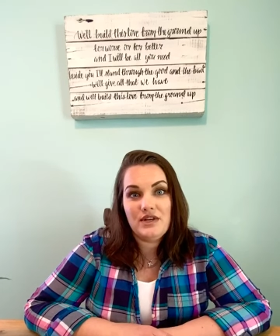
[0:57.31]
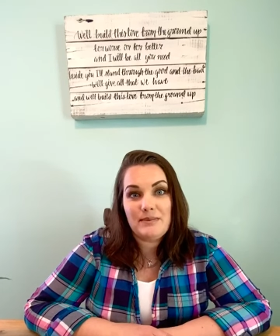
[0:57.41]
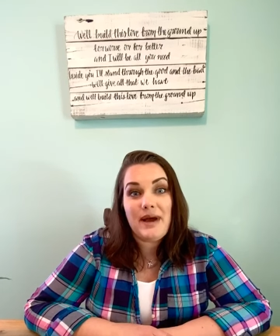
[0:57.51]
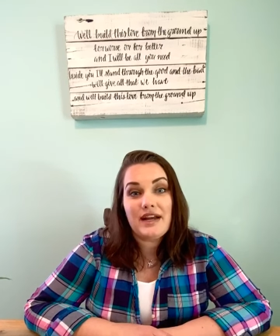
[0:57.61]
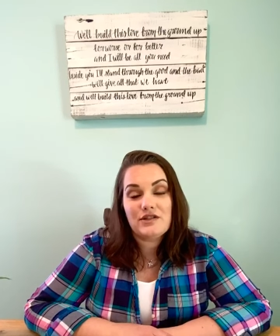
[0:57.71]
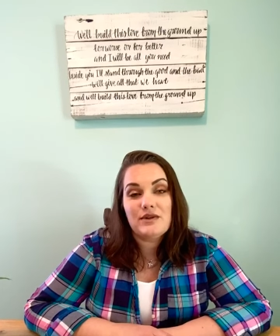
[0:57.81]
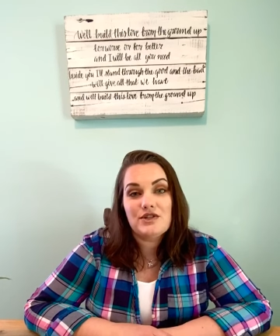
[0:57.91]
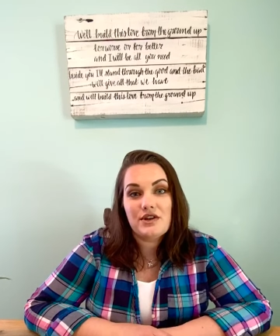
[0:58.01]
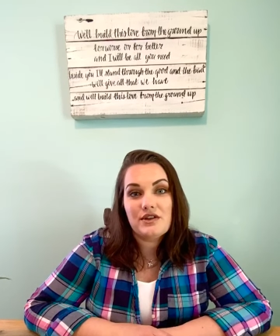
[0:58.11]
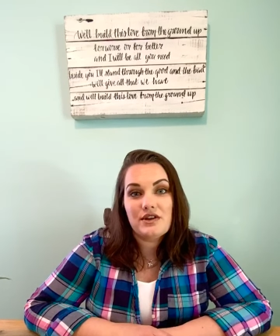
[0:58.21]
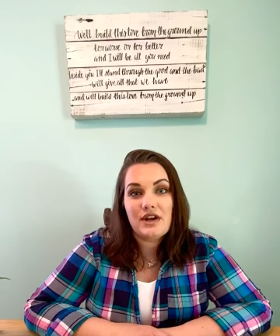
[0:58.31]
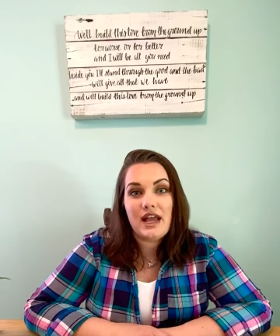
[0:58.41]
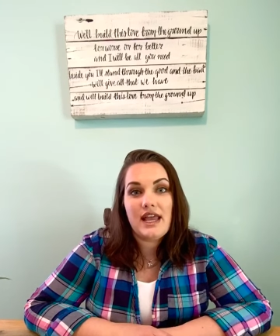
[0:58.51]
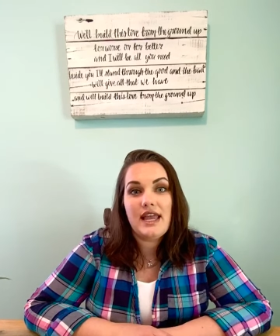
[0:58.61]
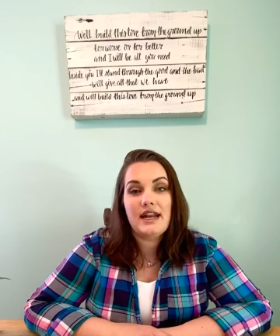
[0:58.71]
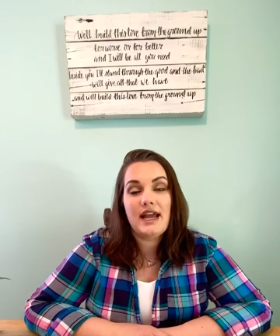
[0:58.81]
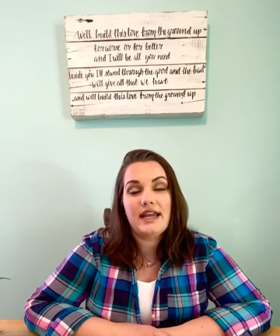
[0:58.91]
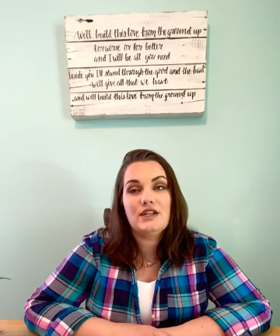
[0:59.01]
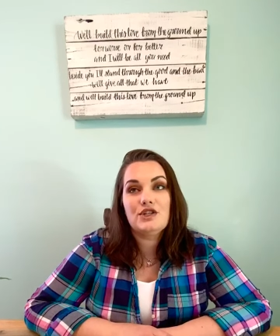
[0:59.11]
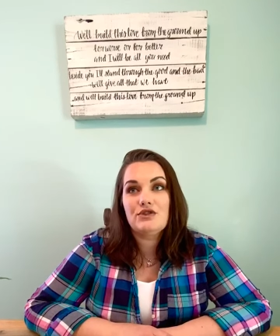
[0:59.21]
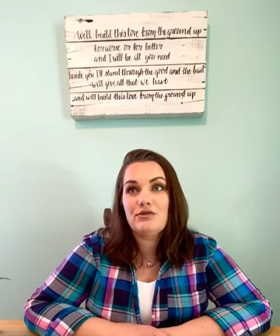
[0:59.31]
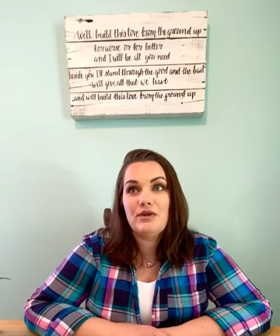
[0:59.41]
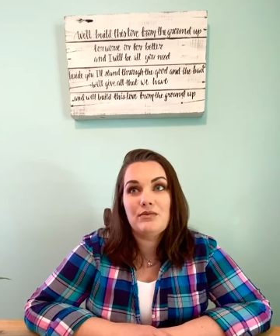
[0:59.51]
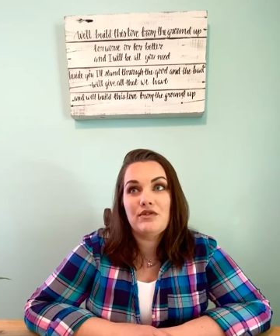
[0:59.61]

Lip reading: get back to each other. And I can just remember